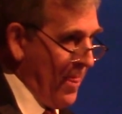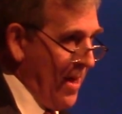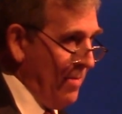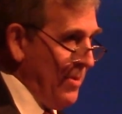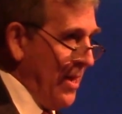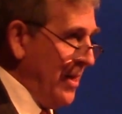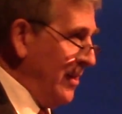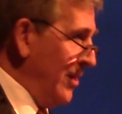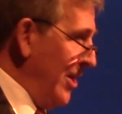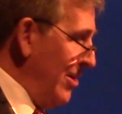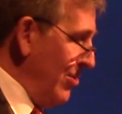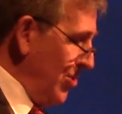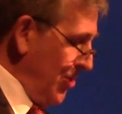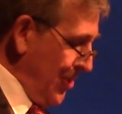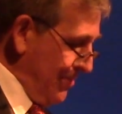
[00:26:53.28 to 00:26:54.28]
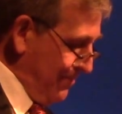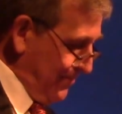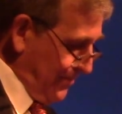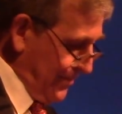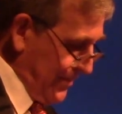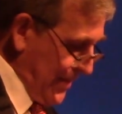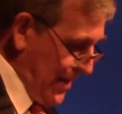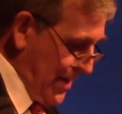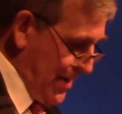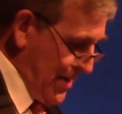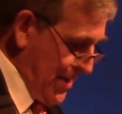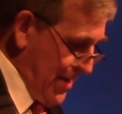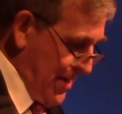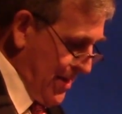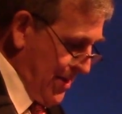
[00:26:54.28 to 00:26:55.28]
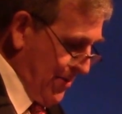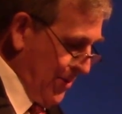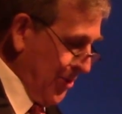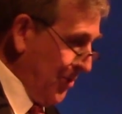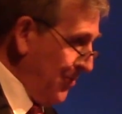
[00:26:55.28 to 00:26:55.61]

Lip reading: How about in leadership? Well,